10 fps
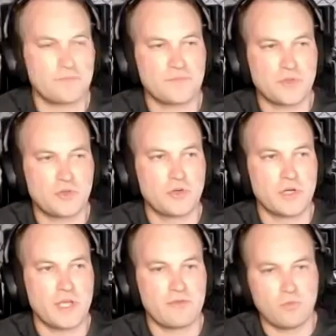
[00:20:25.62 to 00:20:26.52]
Could
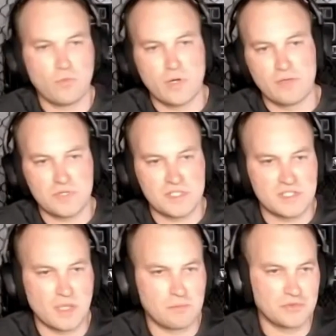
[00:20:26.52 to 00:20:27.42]
have it when it was
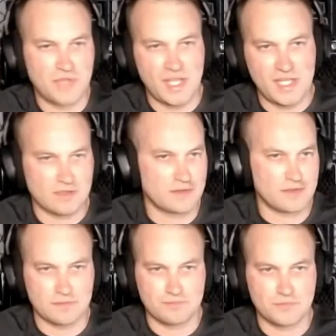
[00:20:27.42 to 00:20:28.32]
double take
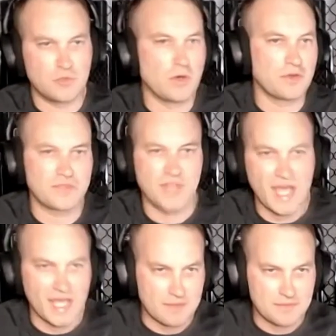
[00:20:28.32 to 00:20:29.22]
the 2 other
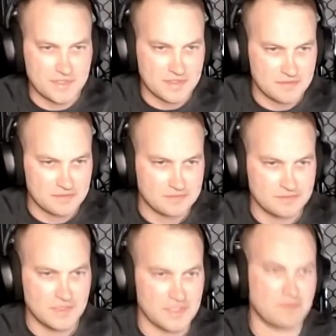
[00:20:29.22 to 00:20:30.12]
times.
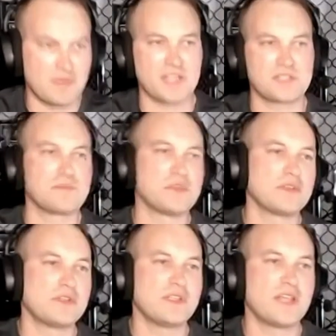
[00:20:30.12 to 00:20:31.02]
Is it
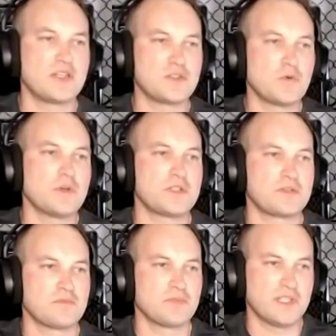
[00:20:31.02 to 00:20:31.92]
possibility that
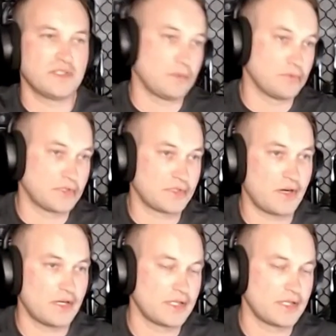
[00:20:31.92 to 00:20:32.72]
George played double guitar?